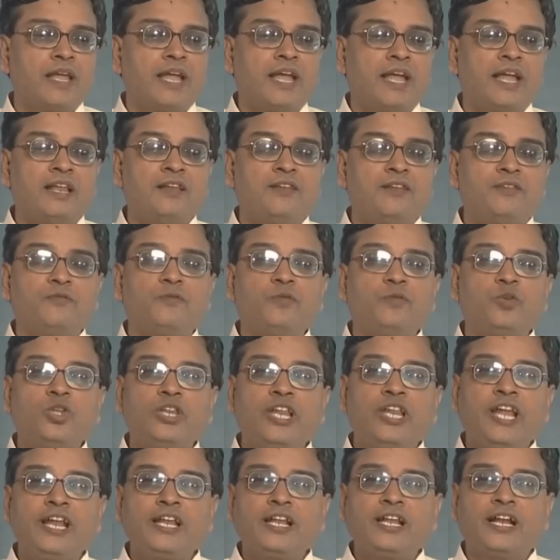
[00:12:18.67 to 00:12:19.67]
and we
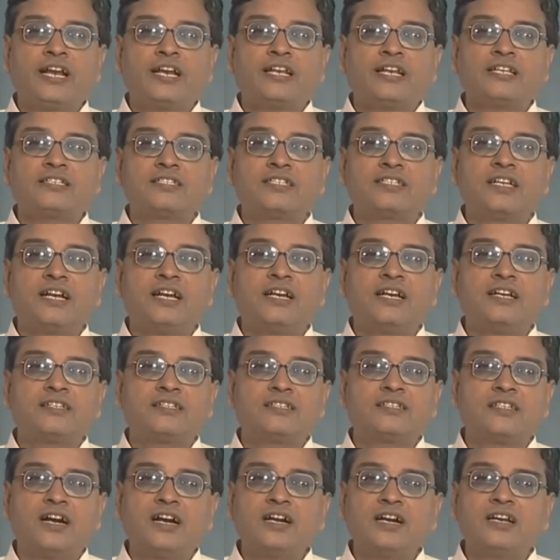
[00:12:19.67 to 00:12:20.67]
need to understand
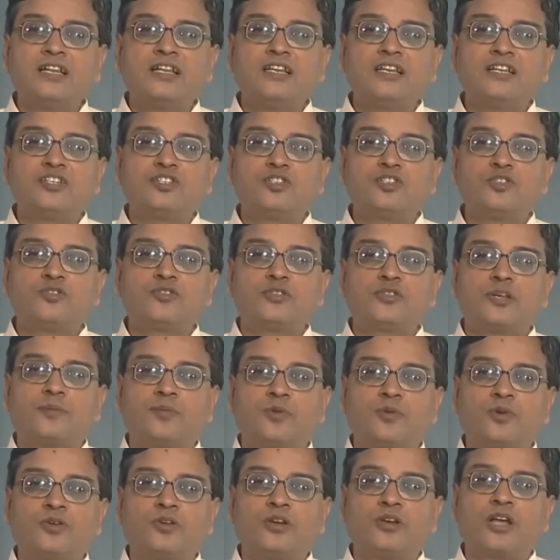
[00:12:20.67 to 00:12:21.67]
certain issues
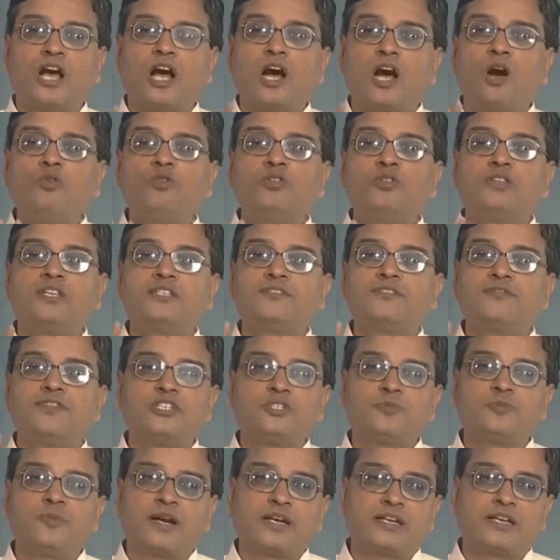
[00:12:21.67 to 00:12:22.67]
about how these
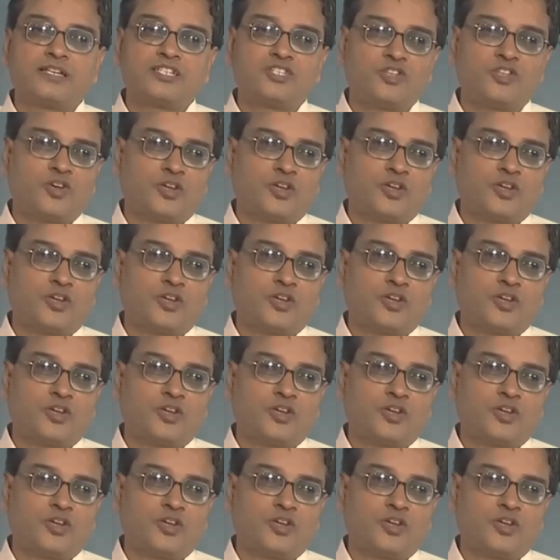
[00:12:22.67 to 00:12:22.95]
fringe patterns